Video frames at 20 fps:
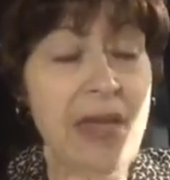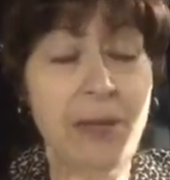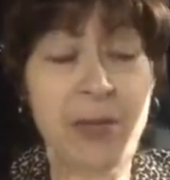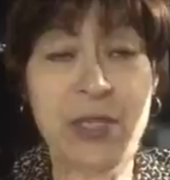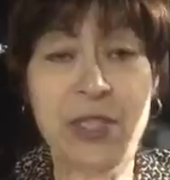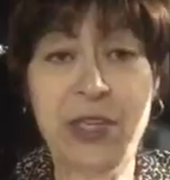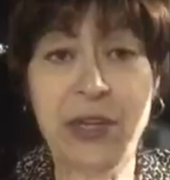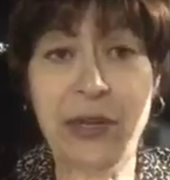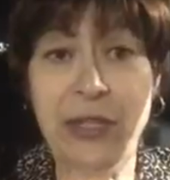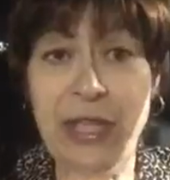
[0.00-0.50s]

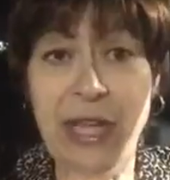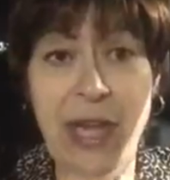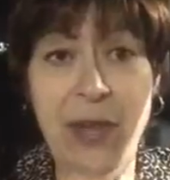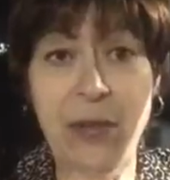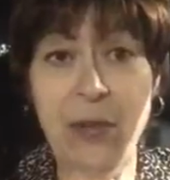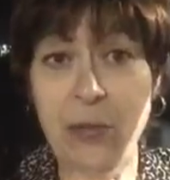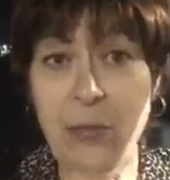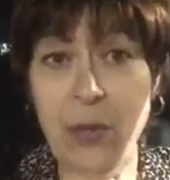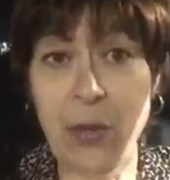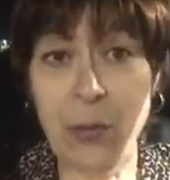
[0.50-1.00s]
But Cheryl and I
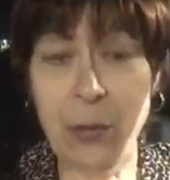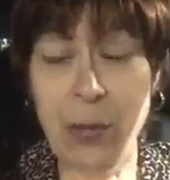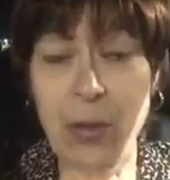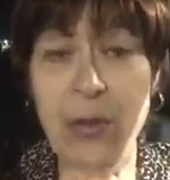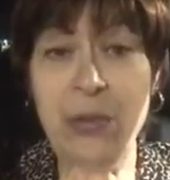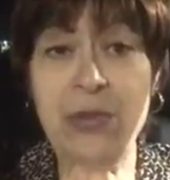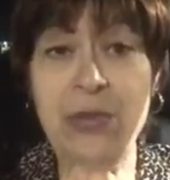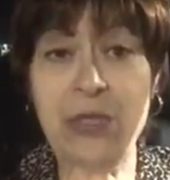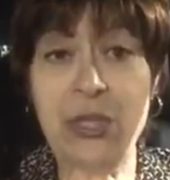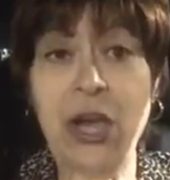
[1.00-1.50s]
were
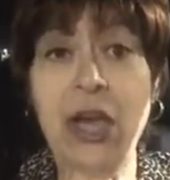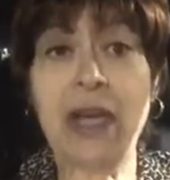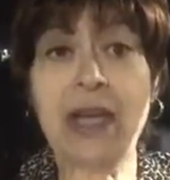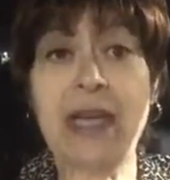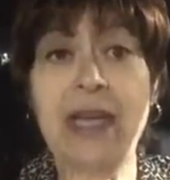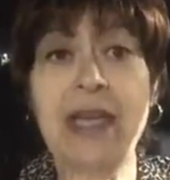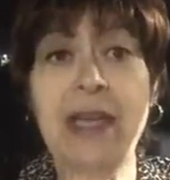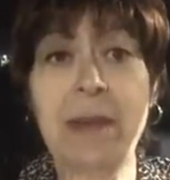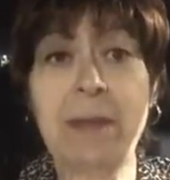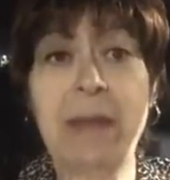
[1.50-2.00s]
both
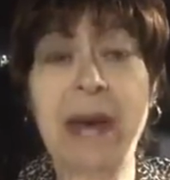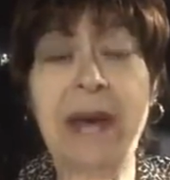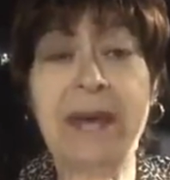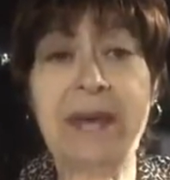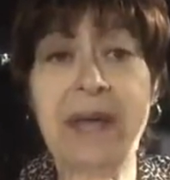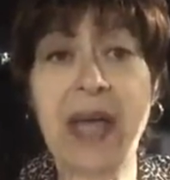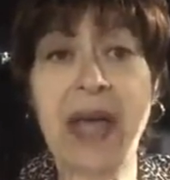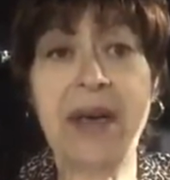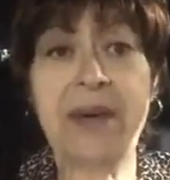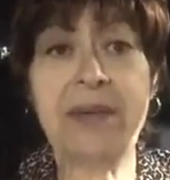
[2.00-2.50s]
talking
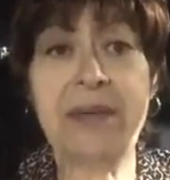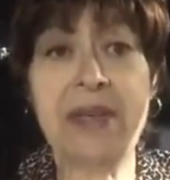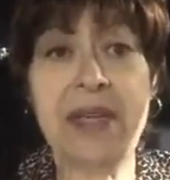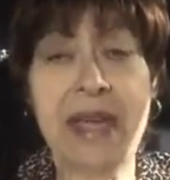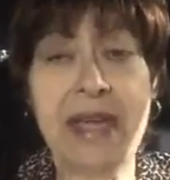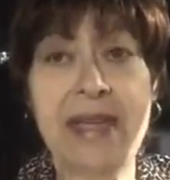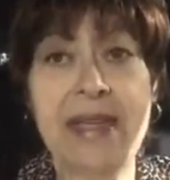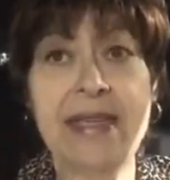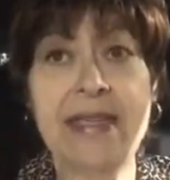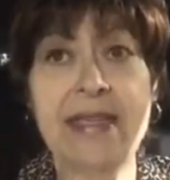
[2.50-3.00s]
about how
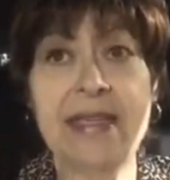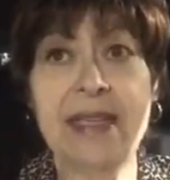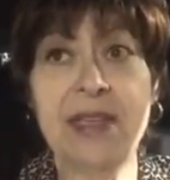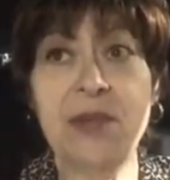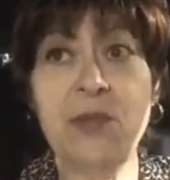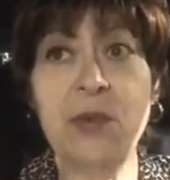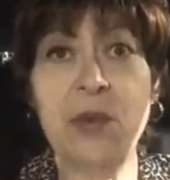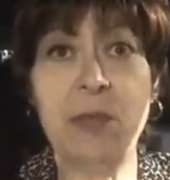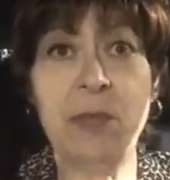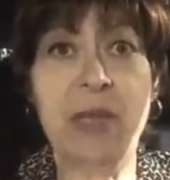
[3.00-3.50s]
nice
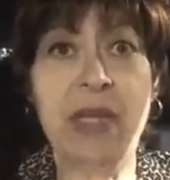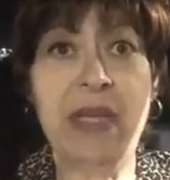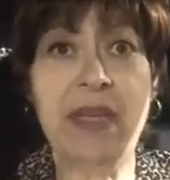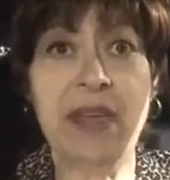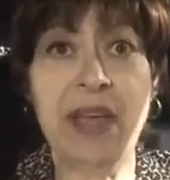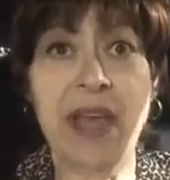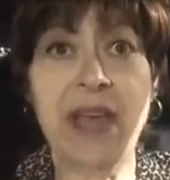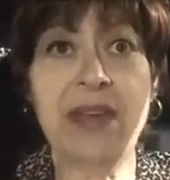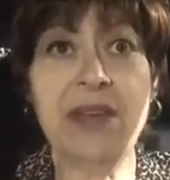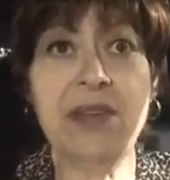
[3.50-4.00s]
it would be
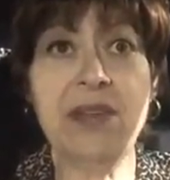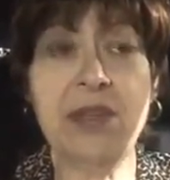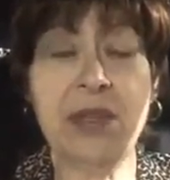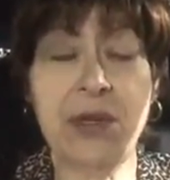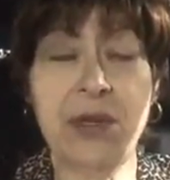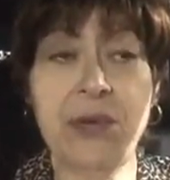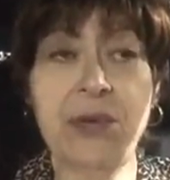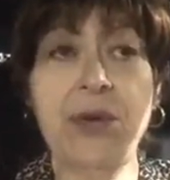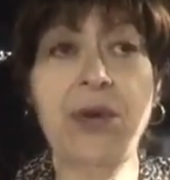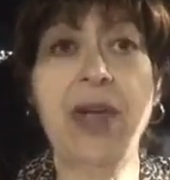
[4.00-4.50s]
not to
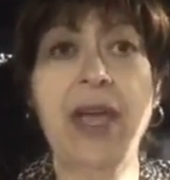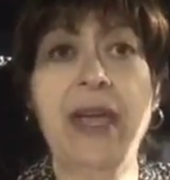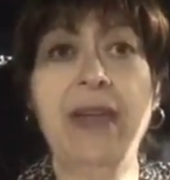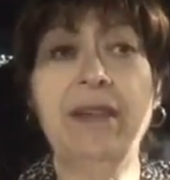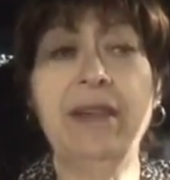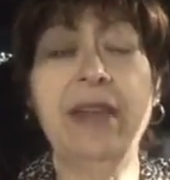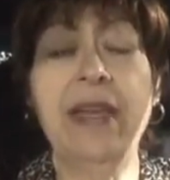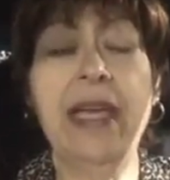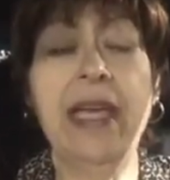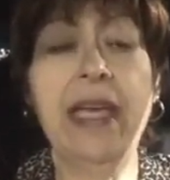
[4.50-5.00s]

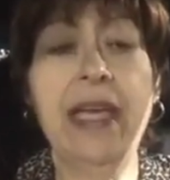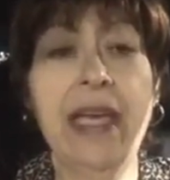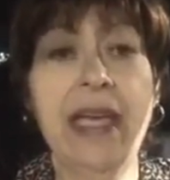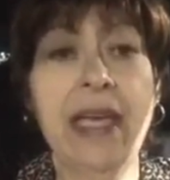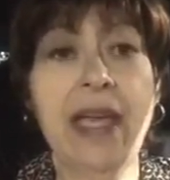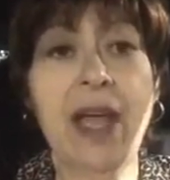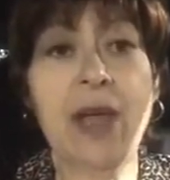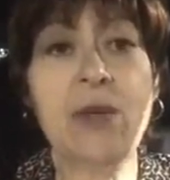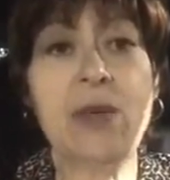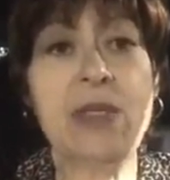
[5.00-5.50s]
crave.
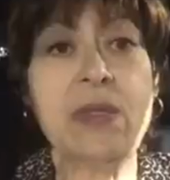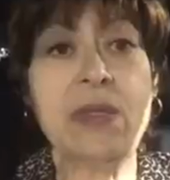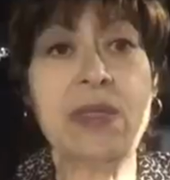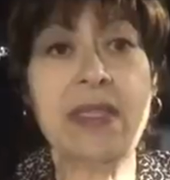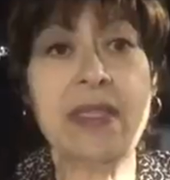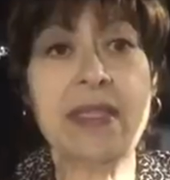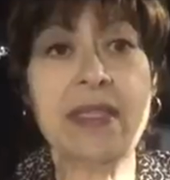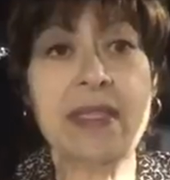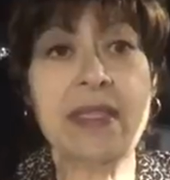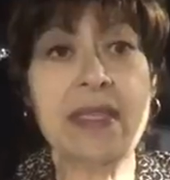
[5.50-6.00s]
And I was
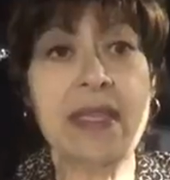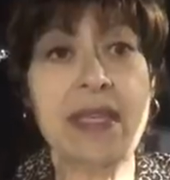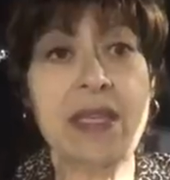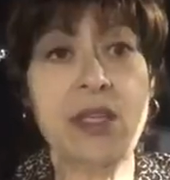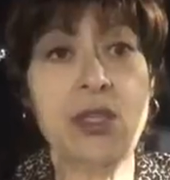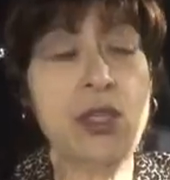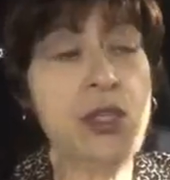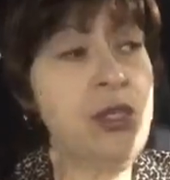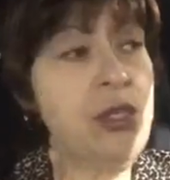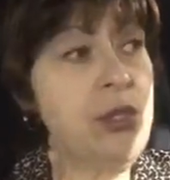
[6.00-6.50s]

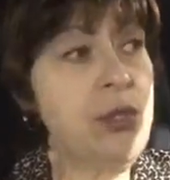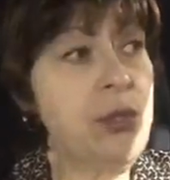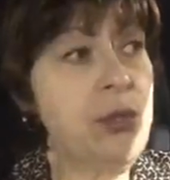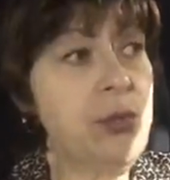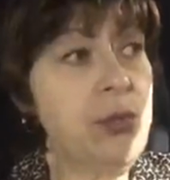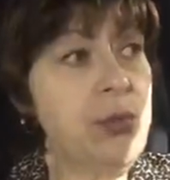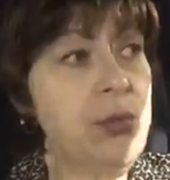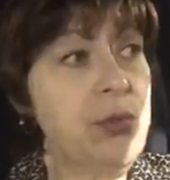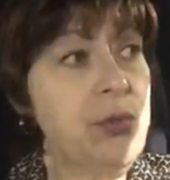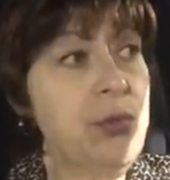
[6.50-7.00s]
listening
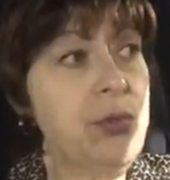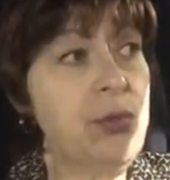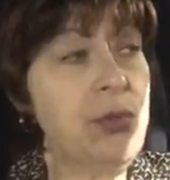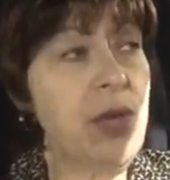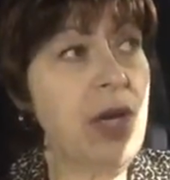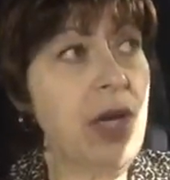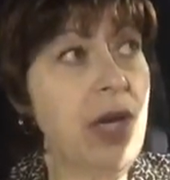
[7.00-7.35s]
to